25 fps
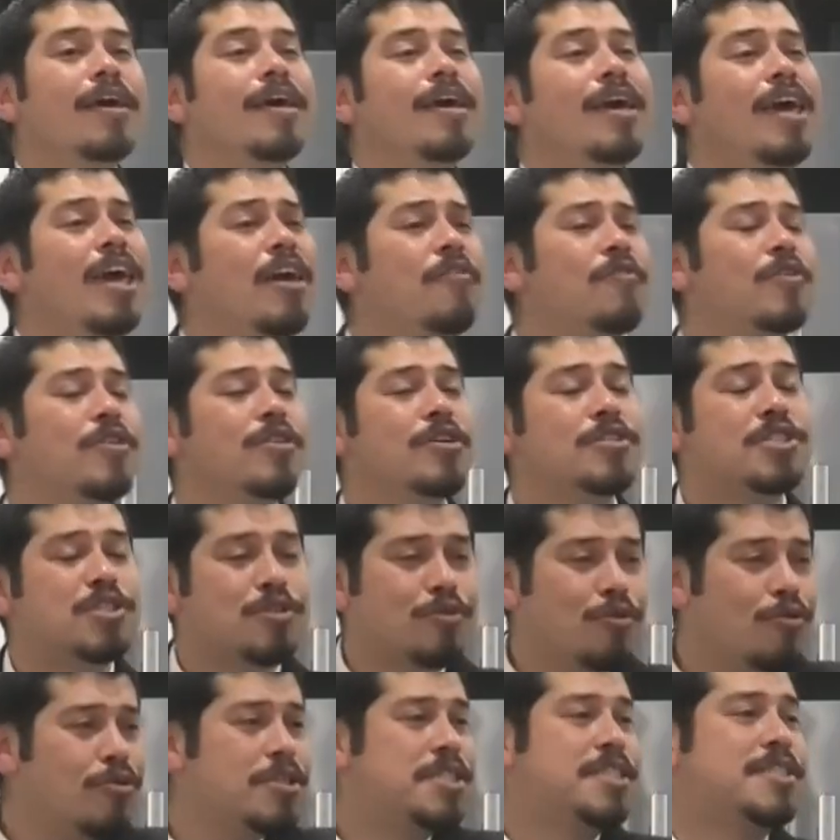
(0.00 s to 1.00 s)
Even the
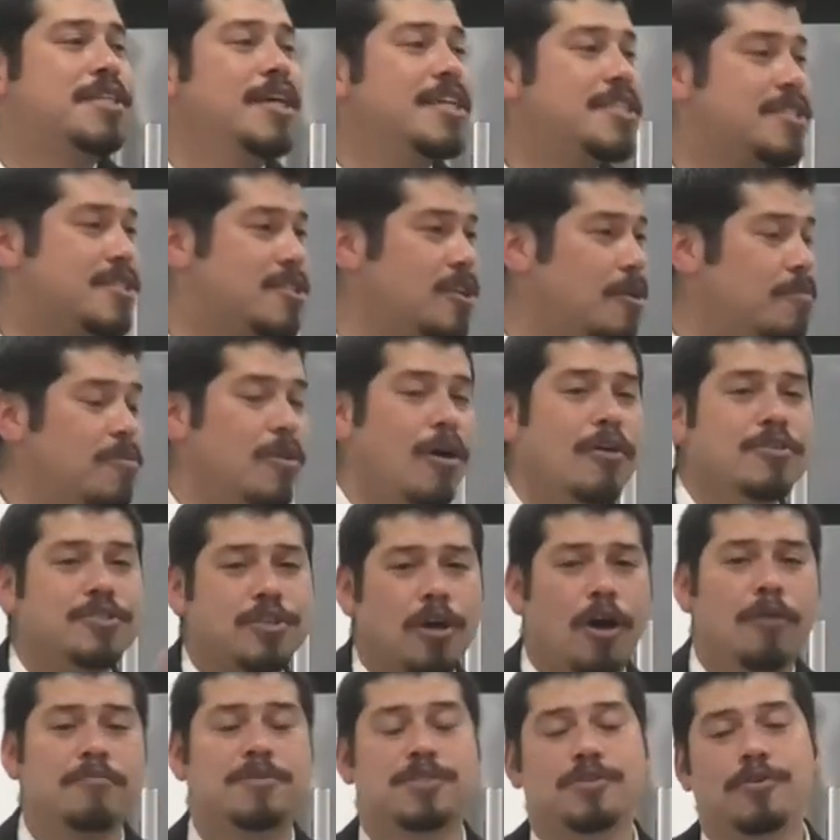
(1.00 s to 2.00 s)
school system knows
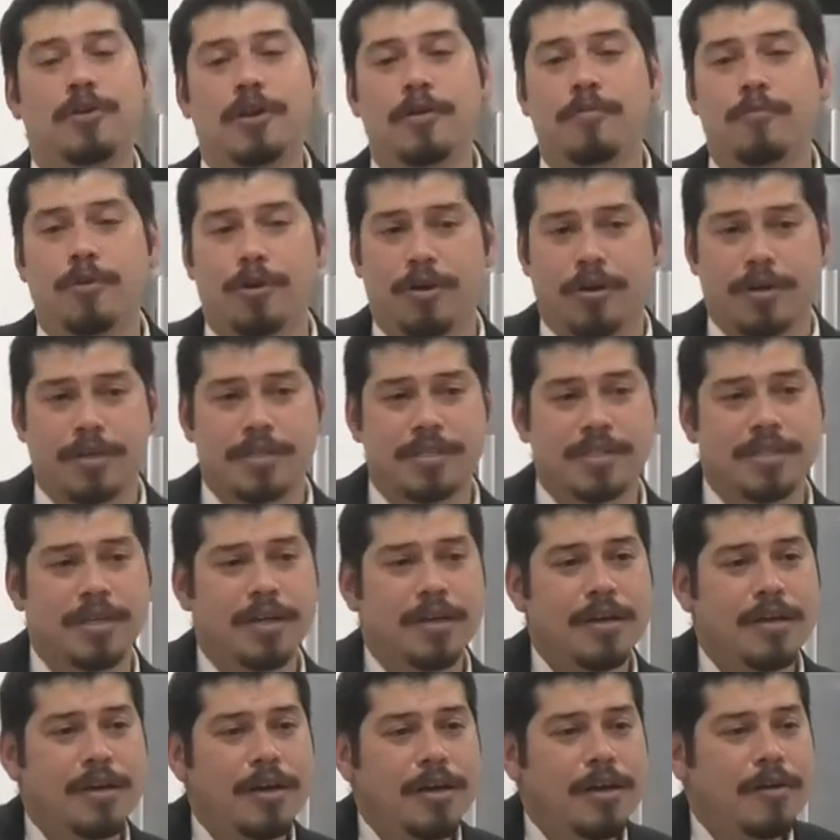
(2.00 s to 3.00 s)
homeschooling works.
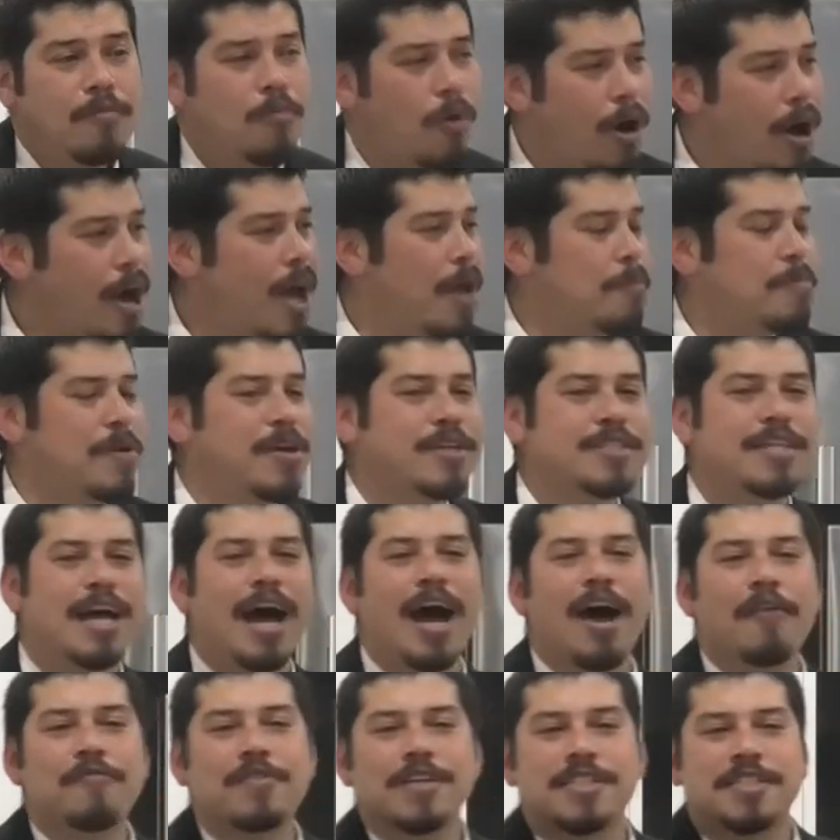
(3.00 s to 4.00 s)
Why? Because
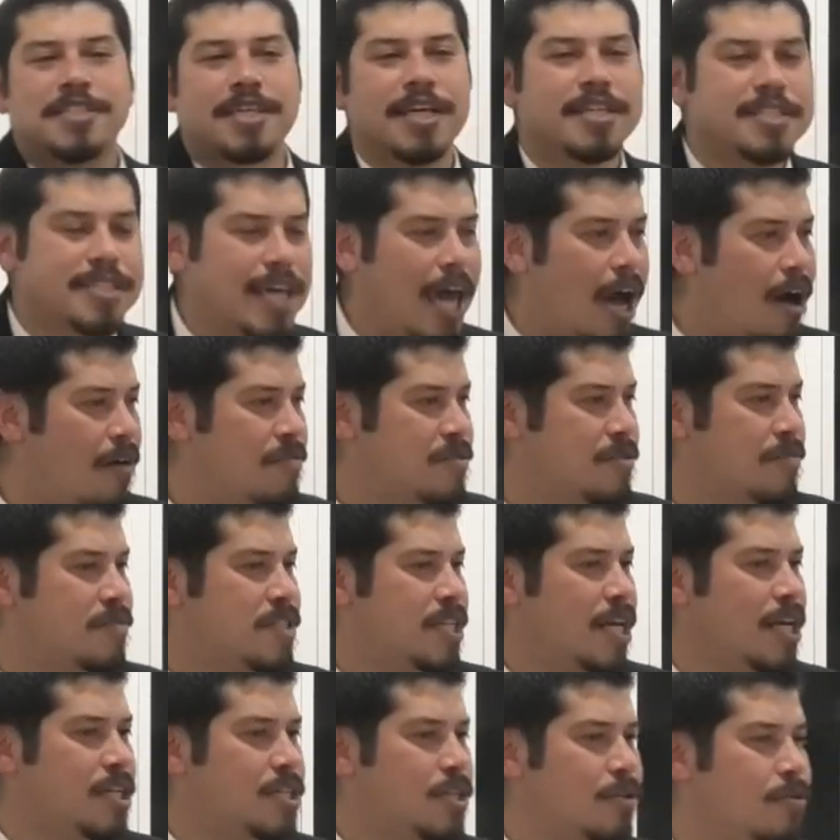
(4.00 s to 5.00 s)
after six hours
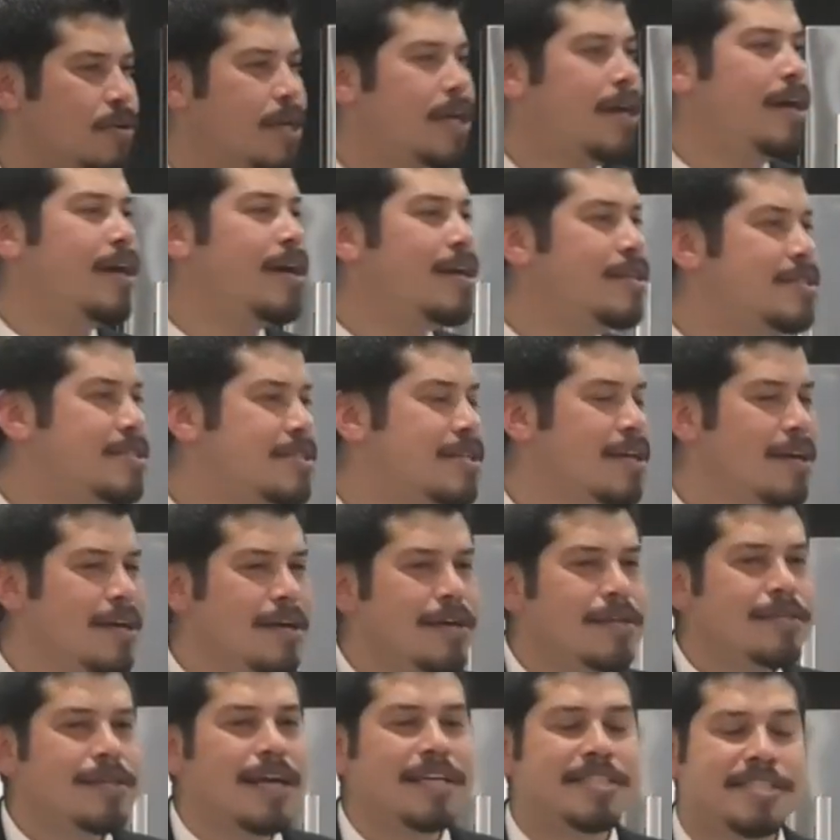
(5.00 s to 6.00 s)
of teaching your kids,
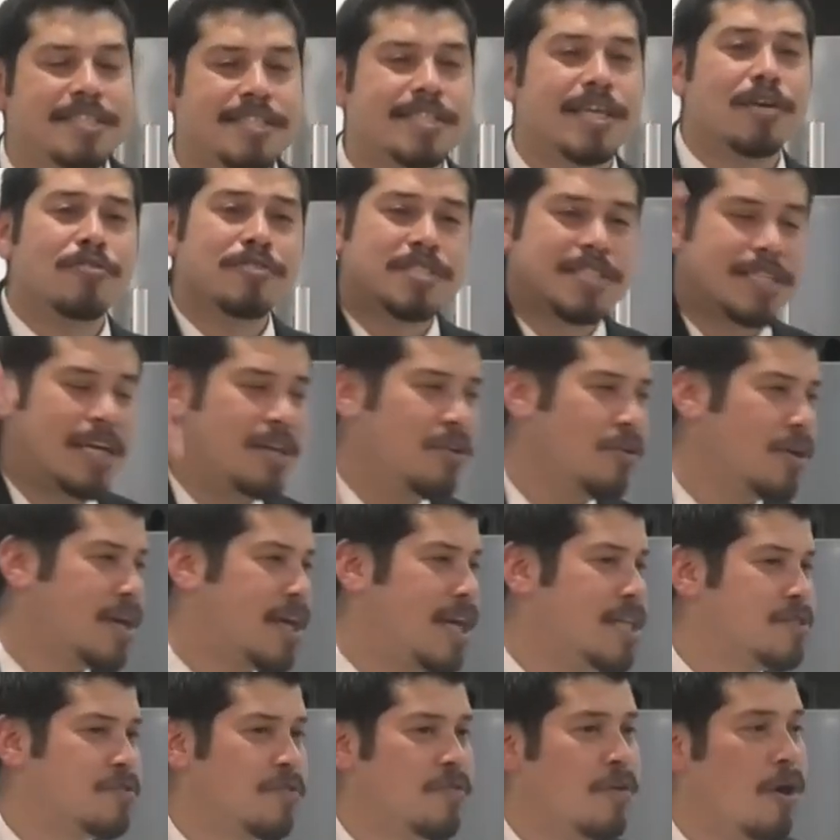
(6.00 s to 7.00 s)
they still send your
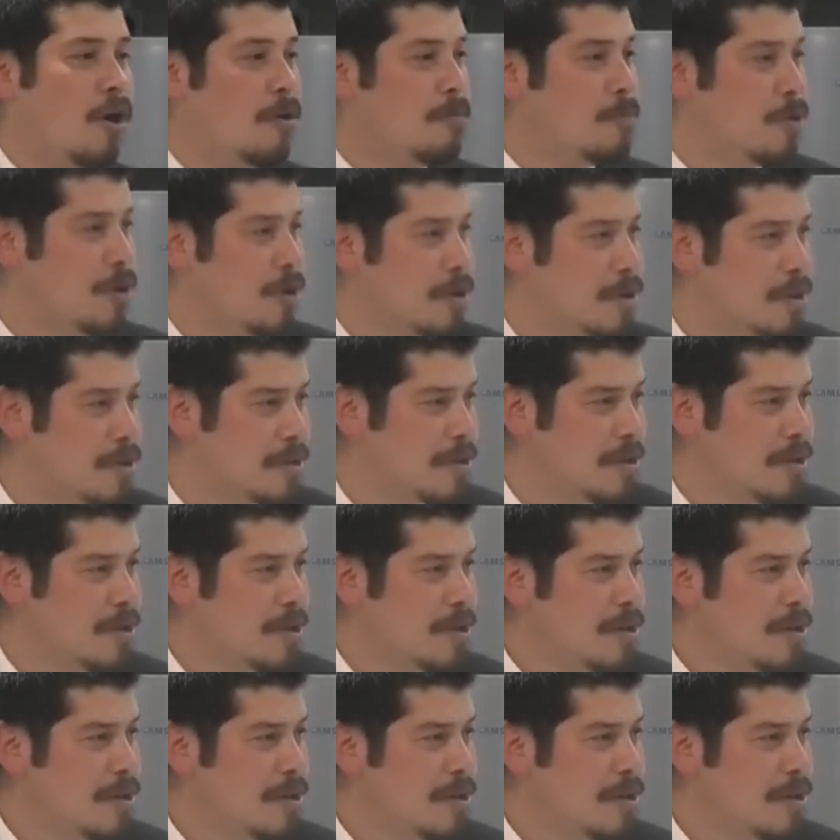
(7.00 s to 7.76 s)
kids with homework.